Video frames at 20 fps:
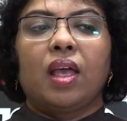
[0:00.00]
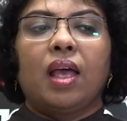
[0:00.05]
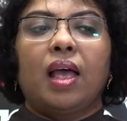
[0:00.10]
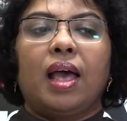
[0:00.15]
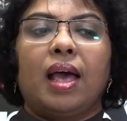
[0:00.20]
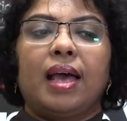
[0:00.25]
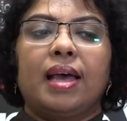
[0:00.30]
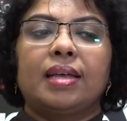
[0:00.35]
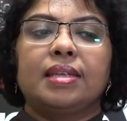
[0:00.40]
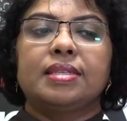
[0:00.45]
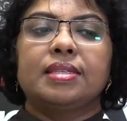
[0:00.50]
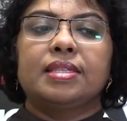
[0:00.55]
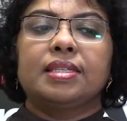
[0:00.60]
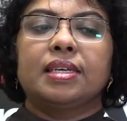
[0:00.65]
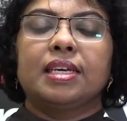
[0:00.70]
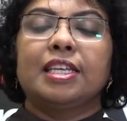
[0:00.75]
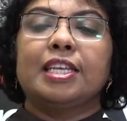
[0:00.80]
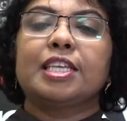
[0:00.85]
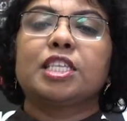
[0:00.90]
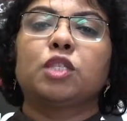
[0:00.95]
And
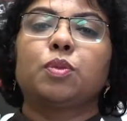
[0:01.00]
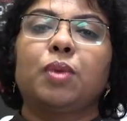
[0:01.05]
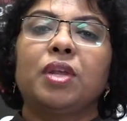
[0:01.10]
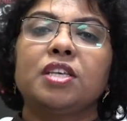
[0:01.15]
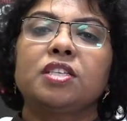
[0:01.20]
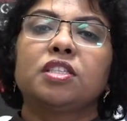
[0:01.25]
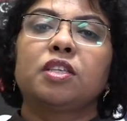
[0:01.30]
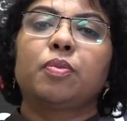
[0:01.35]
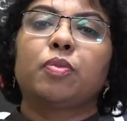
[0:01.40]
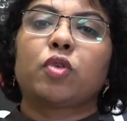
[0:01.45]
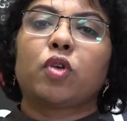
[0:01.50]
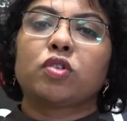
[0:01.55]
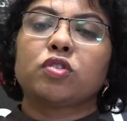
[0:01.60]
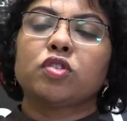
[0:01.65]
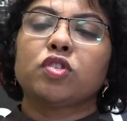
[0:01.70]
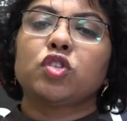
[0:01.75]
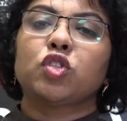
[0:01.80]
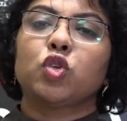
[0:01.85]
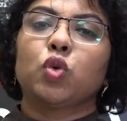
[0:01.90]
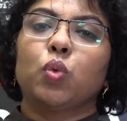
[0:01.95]
it explains the
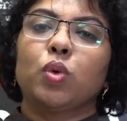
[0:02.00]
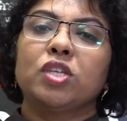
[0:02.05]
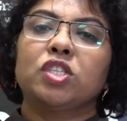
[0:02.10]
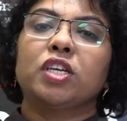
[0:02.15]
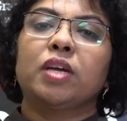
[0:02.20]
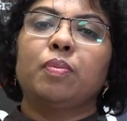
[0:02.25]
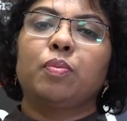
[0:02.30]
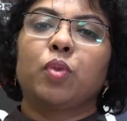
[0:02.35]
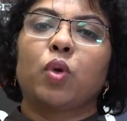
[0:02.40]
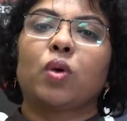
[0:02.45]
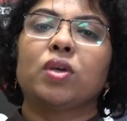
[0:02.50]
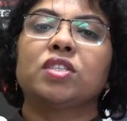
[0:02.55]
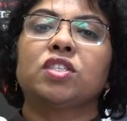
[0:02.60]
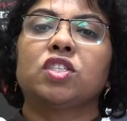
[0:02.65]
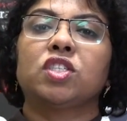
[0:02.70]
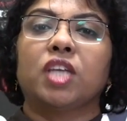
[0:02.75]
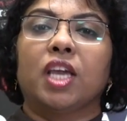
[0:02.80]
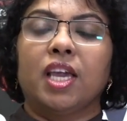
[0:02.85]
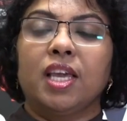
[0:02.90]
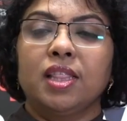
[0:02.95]
process through which employees
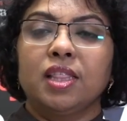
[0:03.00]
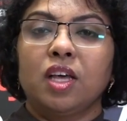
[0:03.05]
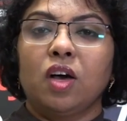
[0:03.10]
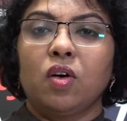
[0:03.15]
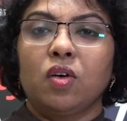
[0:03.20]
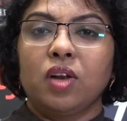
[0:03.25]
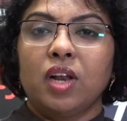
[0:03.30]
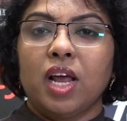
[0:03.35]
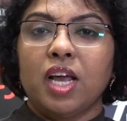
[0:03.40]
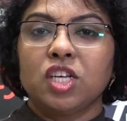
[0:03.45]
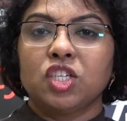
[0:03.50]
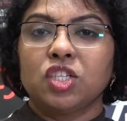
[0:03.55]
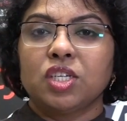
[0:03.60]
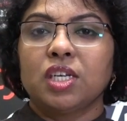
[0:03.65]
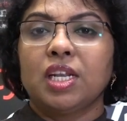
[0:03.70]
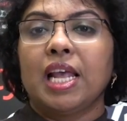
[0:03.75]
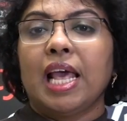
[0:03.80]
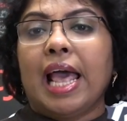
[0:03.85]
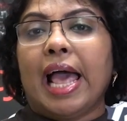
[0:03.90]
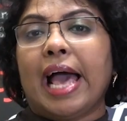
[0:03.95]
stay in the
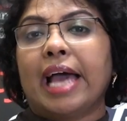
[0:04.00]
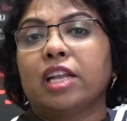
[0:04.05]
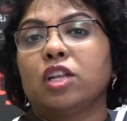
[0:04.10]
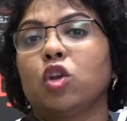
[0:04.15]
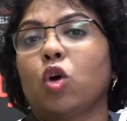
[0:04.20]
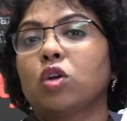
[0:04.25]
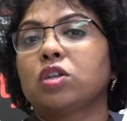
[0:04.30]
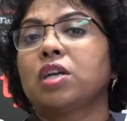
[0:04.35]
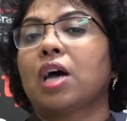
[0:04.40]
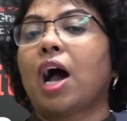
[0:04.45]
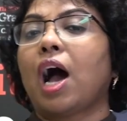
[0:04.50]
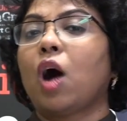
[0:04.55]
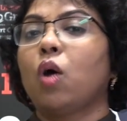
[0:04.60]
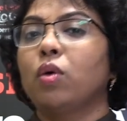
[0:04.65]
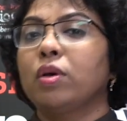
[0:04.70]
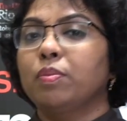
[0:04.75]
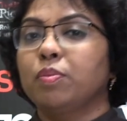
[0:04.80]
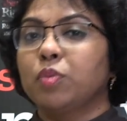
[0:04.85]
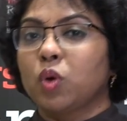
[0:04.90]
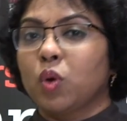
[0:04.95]
organization and not
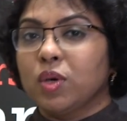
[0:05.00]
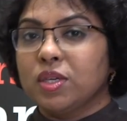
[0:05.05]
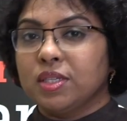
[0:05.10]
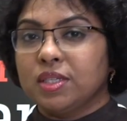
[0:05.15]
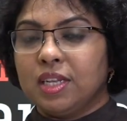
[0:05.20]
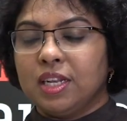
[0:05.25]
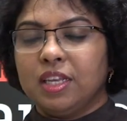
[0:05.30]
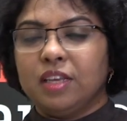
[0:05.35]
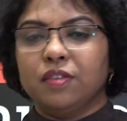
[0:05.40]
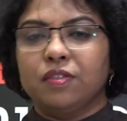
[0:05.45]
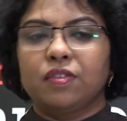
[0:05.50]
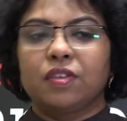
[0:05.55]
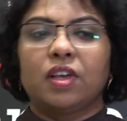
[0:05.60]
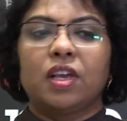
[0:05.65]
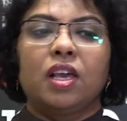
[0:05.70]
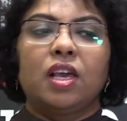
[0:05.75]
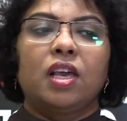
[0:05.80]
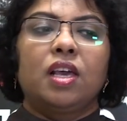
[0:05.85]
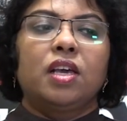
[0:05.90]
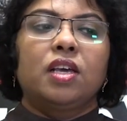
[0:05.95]
how employees leave.
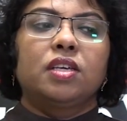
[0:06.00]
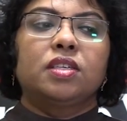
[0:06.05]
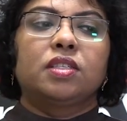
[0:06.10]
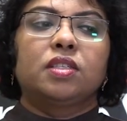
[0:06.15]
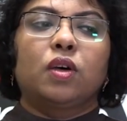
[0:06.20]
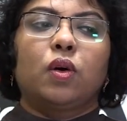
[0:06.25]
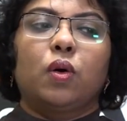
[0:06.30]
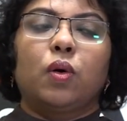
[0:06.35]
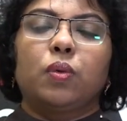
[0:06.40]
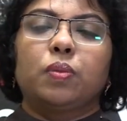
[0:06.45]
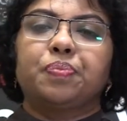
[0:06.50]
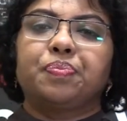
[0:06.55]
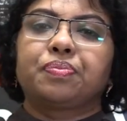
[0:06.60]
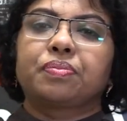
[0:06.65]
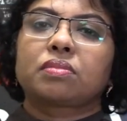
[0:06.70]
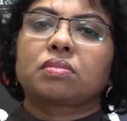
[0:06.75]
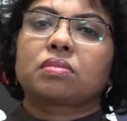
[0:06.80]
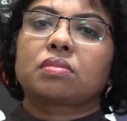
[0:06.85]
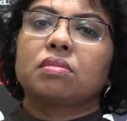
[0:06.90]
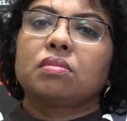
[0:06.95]
So
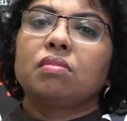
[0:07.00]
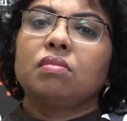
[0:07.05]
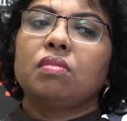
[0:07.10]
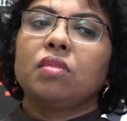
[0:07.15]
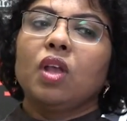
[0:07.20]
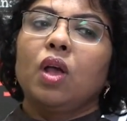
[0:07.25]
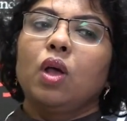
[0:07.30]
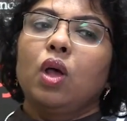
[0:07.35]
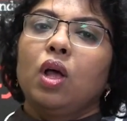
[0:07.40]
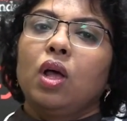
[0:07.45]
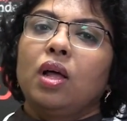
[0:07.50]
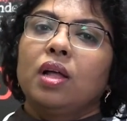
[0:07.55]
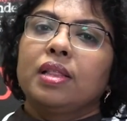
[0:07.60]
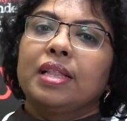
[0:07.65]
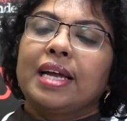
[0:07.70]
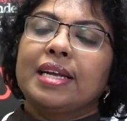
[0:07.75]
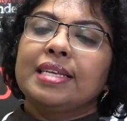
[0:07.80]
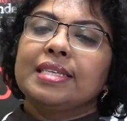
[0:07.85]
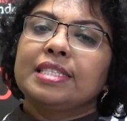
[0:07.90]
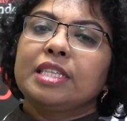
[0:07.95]

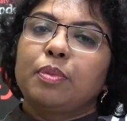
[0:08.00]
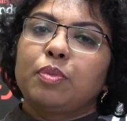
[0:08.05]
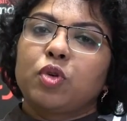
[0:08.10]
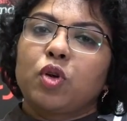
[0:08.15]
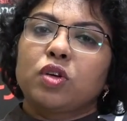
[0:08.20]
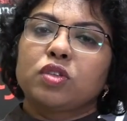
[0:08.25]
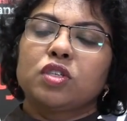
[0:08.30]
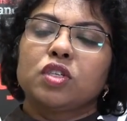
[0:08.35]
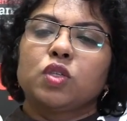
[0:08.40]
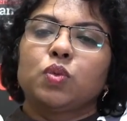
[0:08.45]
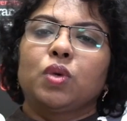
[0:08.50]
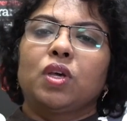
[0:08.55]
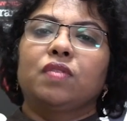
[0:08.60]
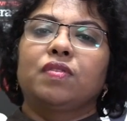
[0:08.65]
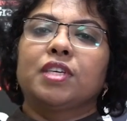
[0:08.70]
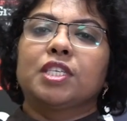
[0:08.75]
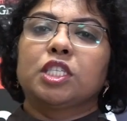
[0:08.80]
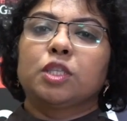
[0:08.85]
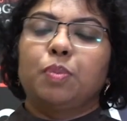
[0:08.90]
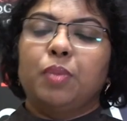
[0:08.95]
that is the process we
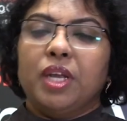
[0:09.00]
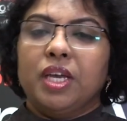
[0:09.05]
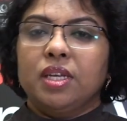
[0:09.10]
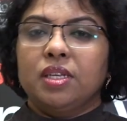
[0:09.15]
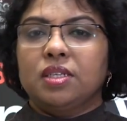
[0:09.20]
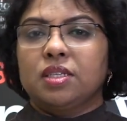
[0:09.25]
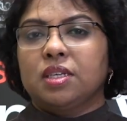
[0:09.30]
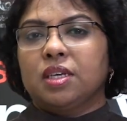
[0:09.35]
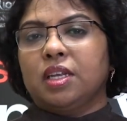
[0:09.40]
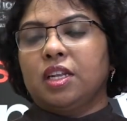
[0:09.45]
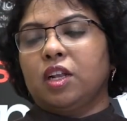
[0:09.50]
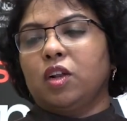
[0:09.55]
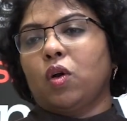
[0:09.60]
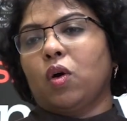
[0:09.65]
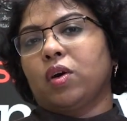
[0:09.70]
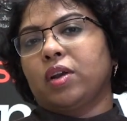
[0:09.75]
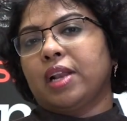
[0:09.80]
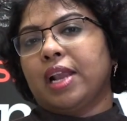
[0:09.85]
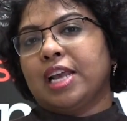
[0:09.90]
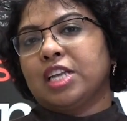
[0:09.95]
have explained in an
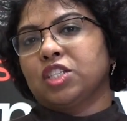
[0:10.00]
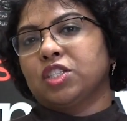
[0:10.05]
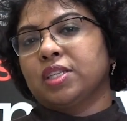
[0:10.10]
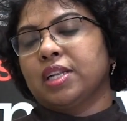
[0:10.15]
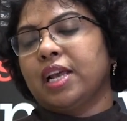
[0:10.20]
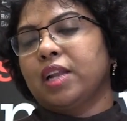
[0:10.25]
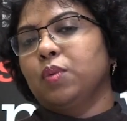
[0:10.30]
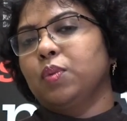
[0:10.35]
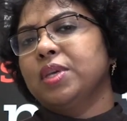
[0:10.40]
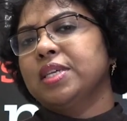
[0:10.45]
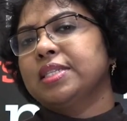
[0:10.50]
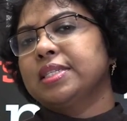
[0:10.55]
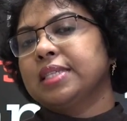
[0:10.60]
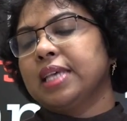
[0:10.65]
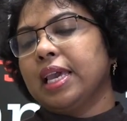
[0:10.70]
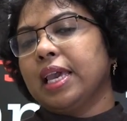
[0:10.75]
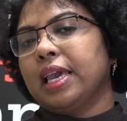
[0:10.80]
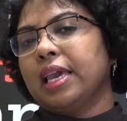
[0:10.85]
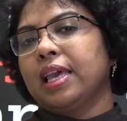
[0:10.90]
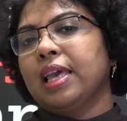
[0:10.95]
organization, and we
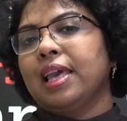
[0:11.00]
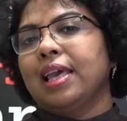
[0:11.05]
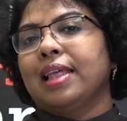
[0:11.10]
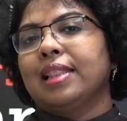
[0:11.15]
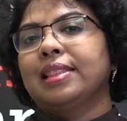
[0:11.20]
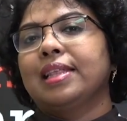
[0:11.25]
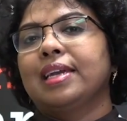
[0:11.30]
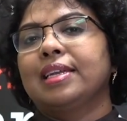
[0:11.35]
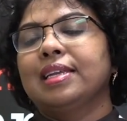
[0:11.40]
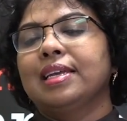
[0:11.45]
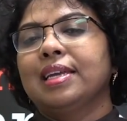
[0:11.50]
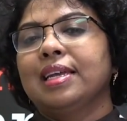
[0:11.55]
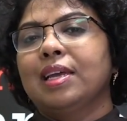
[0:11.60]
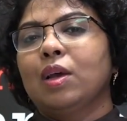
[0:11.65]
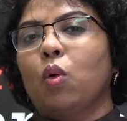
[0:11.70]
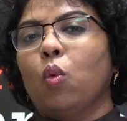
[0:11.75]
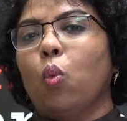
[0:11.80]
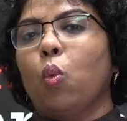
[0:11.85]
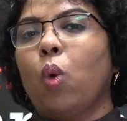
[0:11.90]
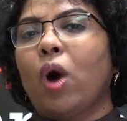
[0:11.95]
say that
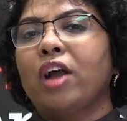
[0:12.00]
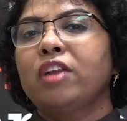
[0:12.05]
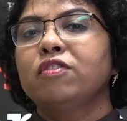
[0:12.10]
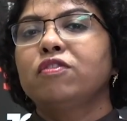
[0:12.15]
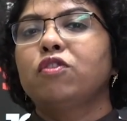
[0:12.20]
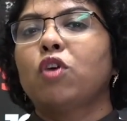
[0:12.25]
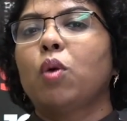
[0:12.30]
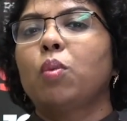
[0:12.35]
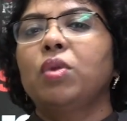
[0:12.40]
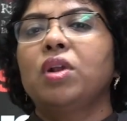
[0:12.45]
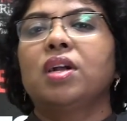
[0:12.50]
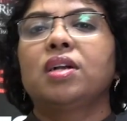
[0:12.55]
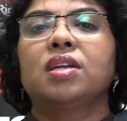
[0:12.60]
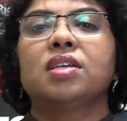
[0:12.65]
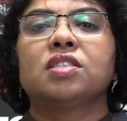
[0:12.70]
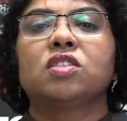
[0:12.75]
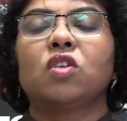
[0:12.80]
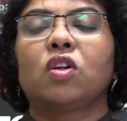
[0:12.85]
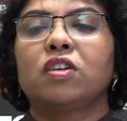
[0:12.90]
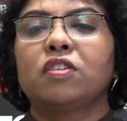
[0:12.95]
one formula
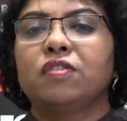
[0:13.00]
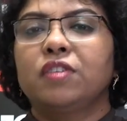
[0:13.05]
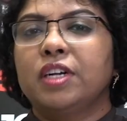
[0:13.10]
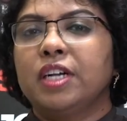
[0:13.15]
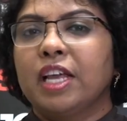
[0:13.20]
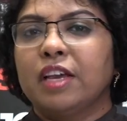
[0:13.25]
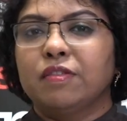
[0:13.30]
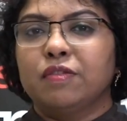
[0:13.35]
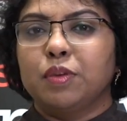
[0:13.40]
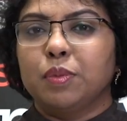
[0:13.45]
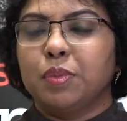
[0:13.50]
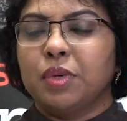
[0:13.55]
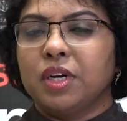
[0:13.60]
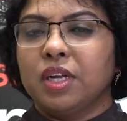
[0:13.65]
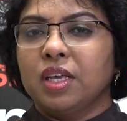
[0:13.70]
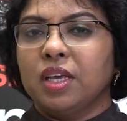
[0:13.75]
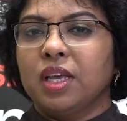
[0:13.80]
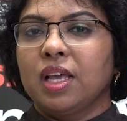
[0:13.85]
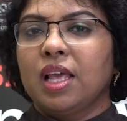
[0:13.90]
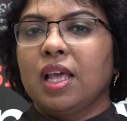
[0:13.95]
does not fit
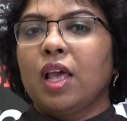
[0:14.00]
everybody.